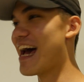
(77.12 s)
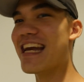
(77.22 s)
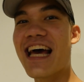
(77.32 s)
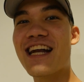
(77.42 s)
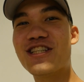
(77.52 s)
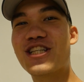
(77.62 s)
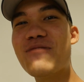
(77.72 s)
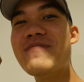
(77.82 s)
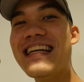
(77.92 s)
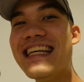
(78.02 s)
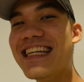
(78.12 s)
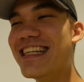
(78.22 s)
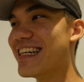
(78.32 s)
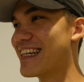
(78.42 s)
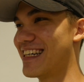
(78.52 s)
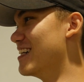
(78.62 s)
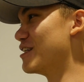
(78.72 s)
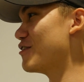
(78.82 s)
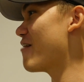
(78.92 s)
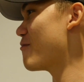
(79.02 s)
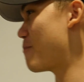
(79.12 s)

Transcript: And he had a gym leader. Do you have